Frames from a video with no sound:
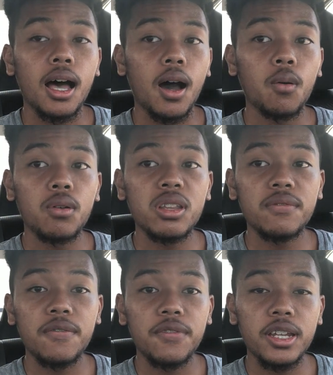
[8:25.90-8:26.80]
I won't
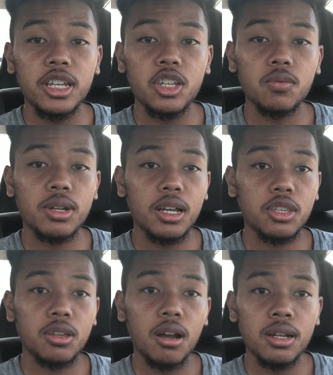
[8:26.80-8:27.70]
even finish what I
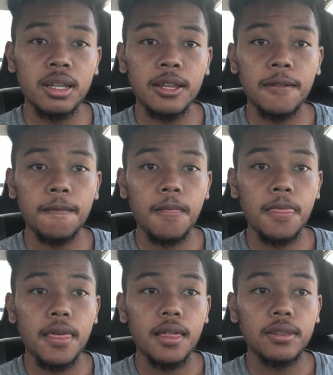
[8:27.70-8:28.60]
started
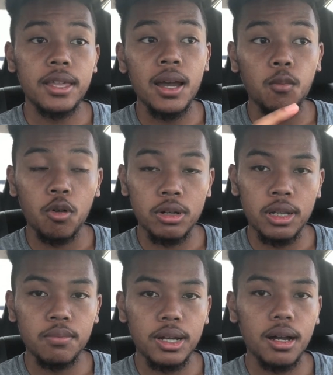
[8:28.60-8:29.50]
that
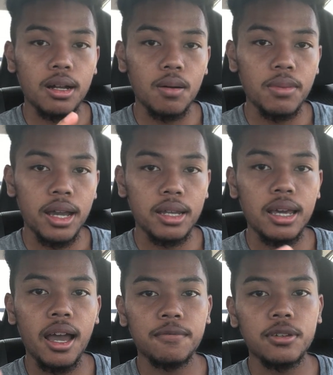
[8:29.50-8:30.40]
morning, but I'll come back in
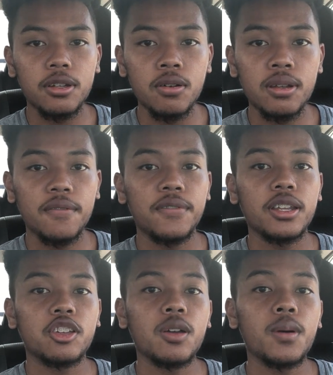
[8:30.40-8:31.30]
the afternoon and
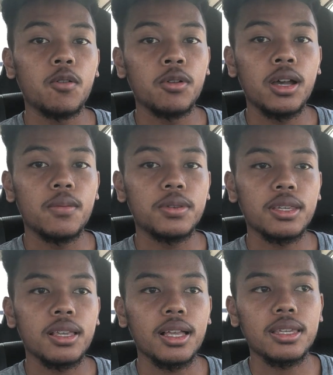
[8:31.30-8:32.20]
finish up my reps.
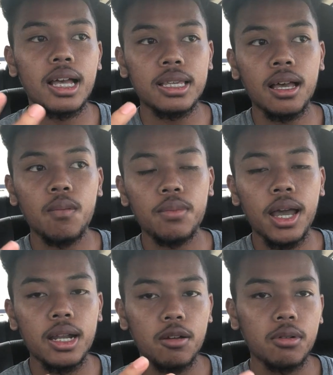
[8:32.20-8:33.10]
Like, that's how
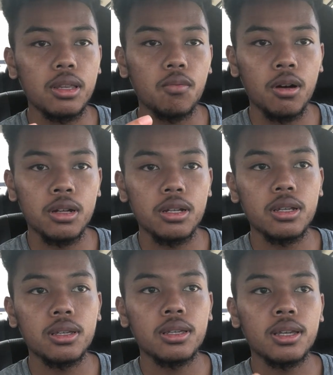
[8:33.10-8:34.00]
bad I really wanted
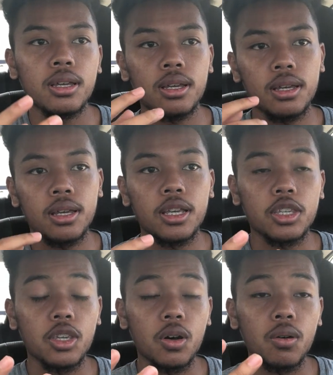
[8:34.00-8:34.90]
it.
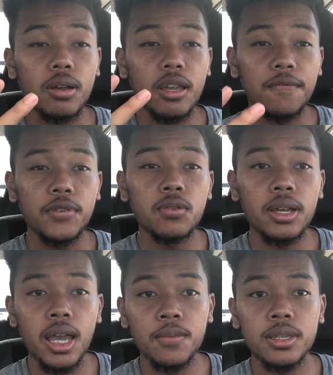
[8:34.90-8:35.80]
So if you
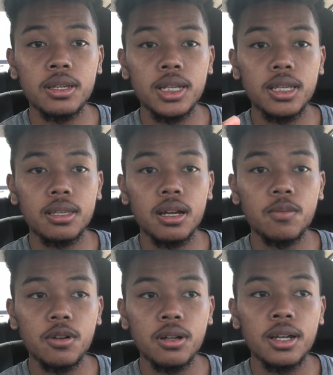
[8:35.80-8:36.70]
came into this
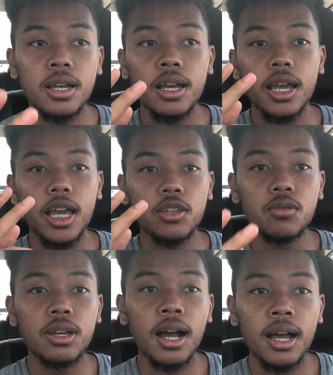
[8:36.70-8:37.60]
summer and
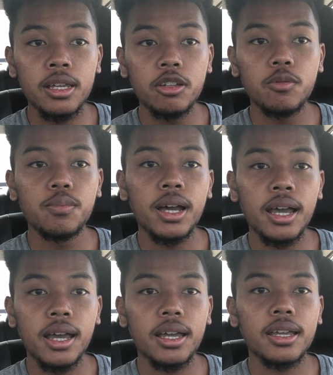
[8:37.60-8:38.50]
you got in your
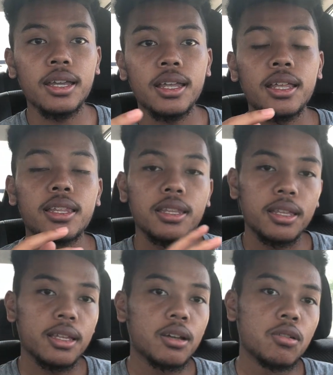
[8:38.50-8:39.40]
bag,
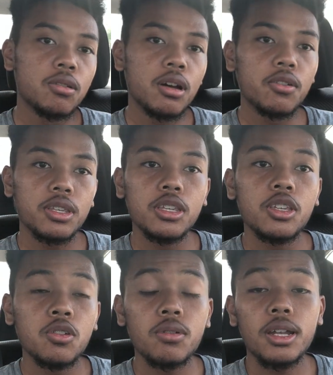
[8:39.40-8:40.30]
kudos to
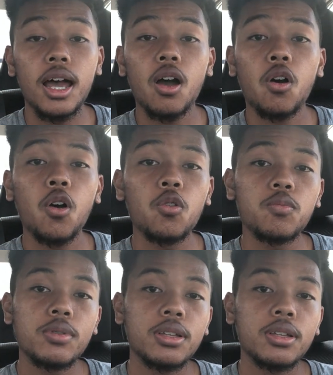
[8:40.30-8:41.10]
you, and I hope